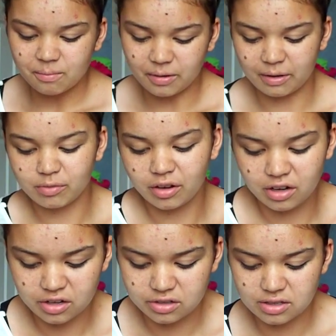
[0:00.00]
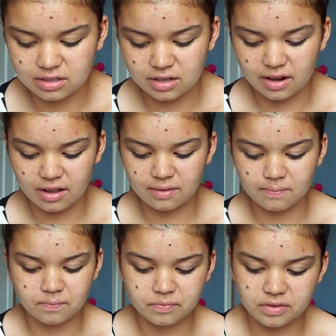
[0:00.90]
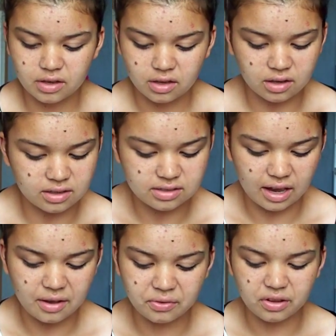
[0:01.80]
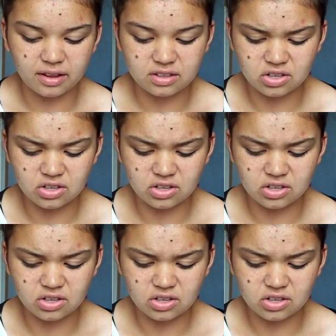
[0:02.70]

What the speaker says: But I'm not going to use it today, because I only like